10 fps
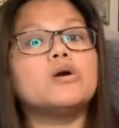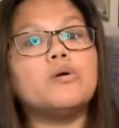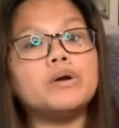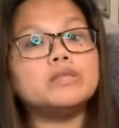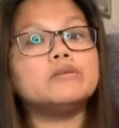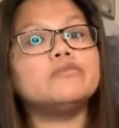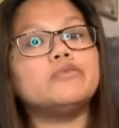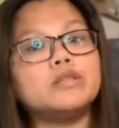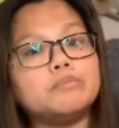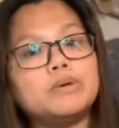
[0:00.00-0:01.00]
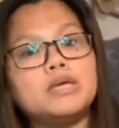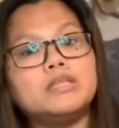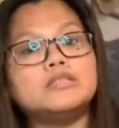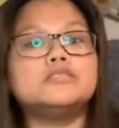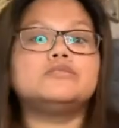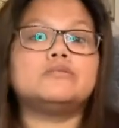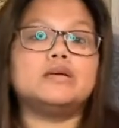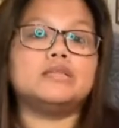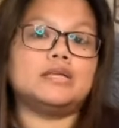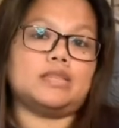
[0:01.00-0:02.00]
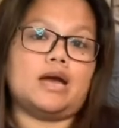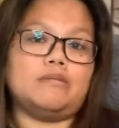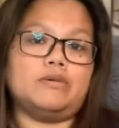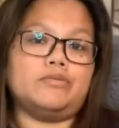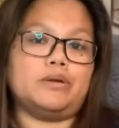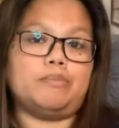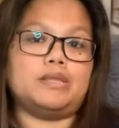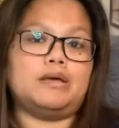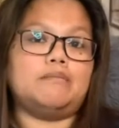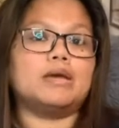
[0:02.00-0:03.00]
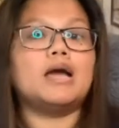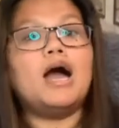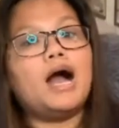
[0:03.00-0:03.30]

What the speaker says: going to the Philippines during the time of the pandemic.